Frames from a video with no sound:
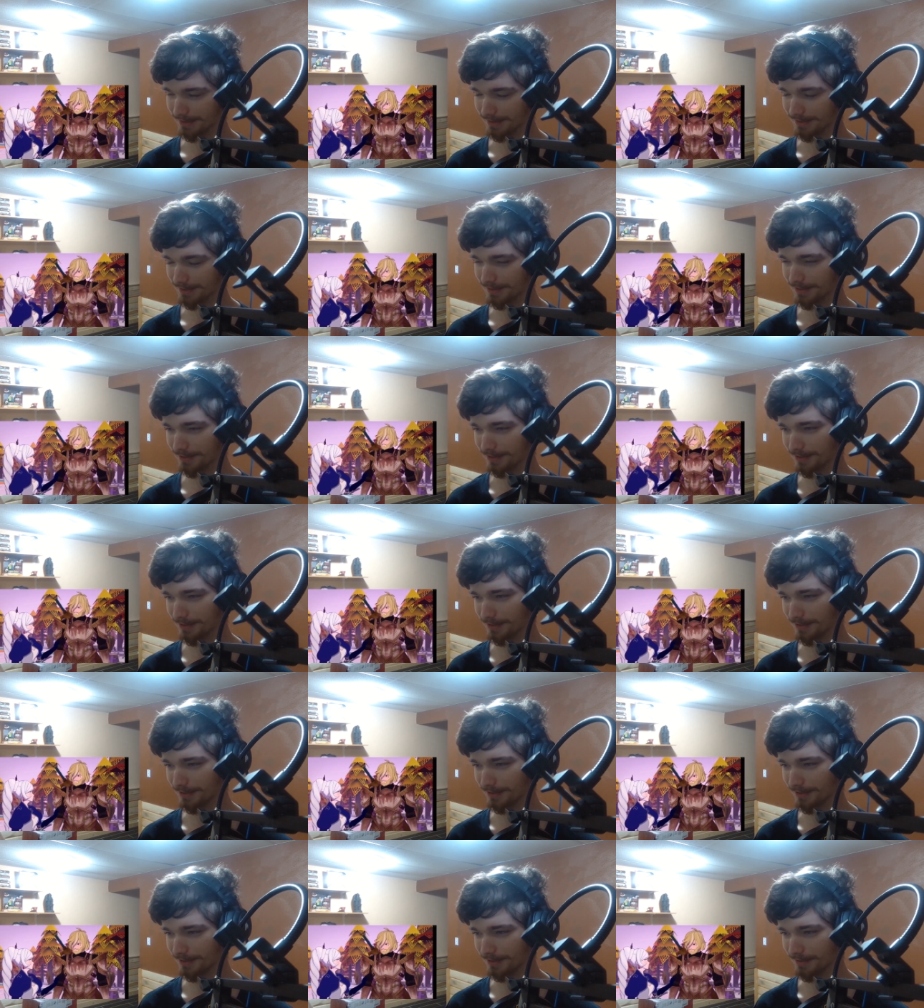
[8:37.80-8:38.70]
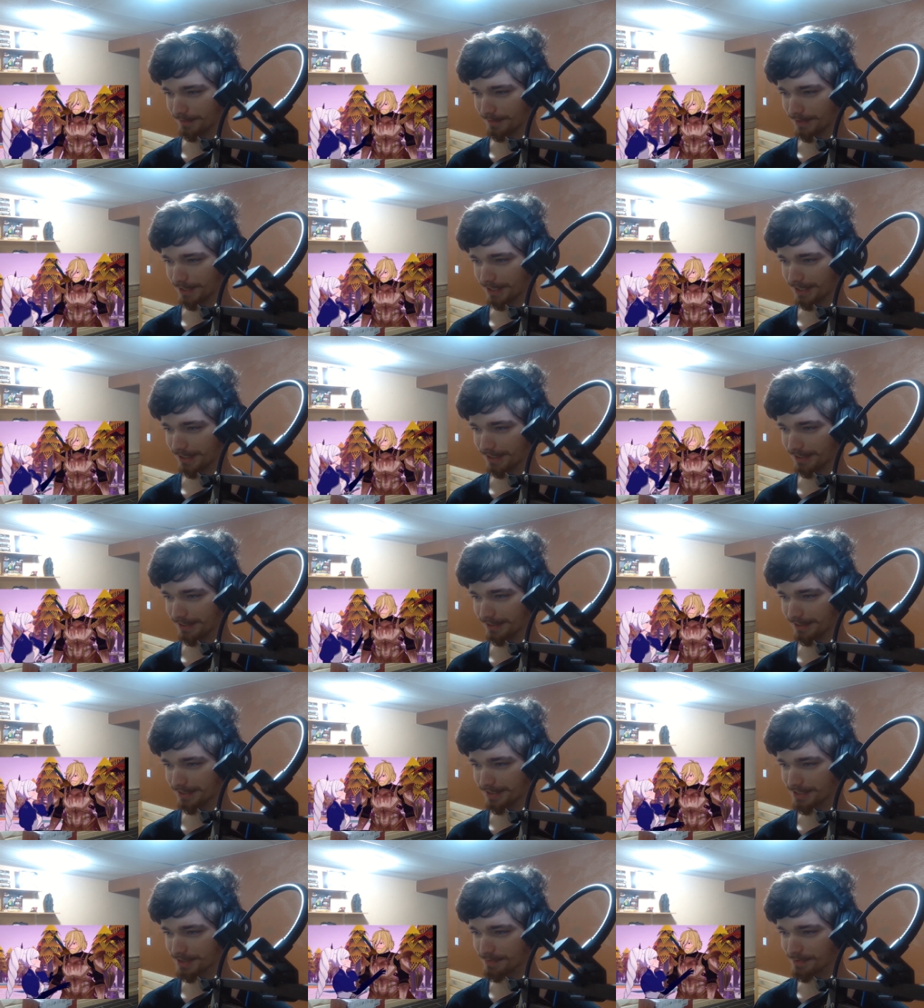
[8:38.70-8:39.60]
Oh man,
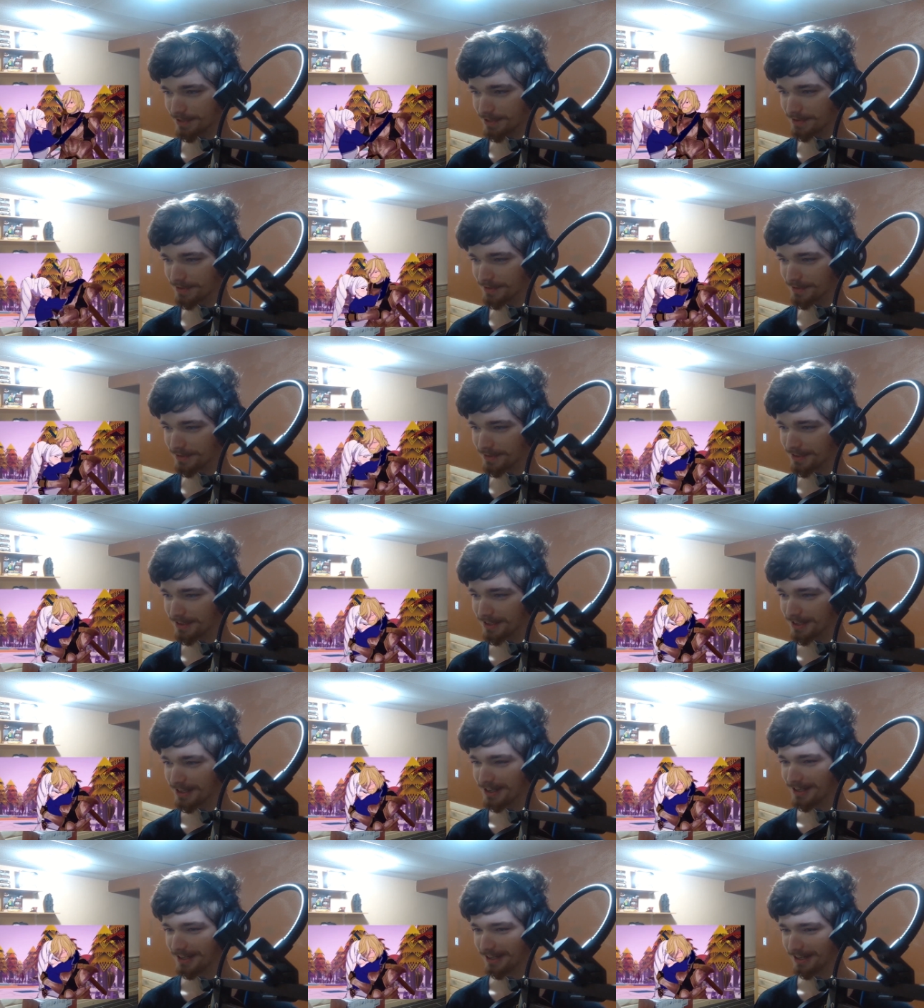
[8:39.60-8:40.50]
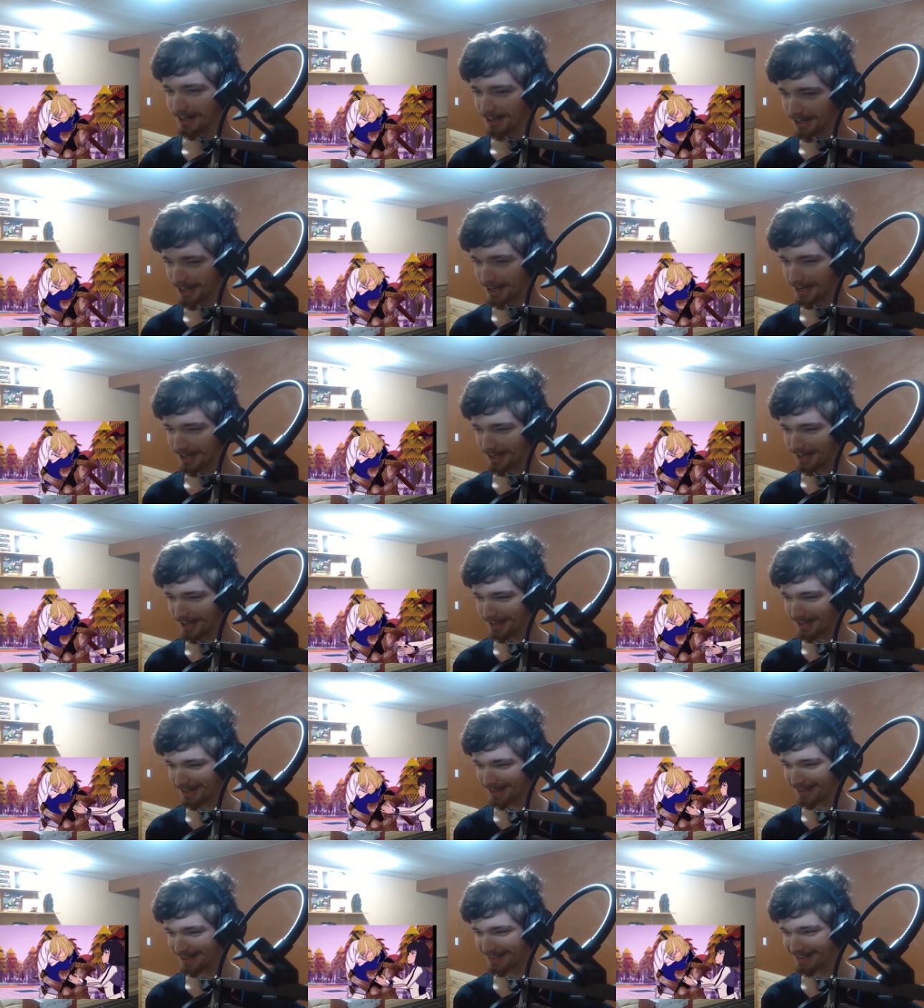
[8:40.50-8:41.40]
he's been through.
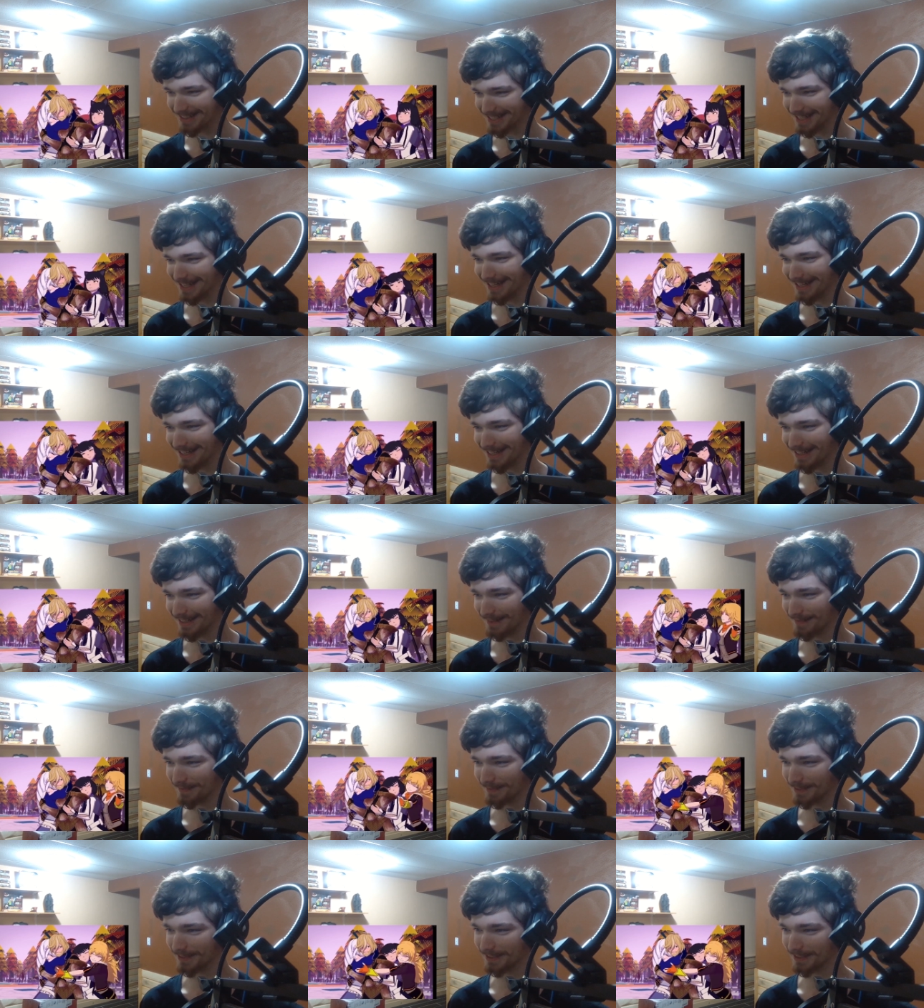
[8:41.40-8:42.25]
Ah, oh, damn.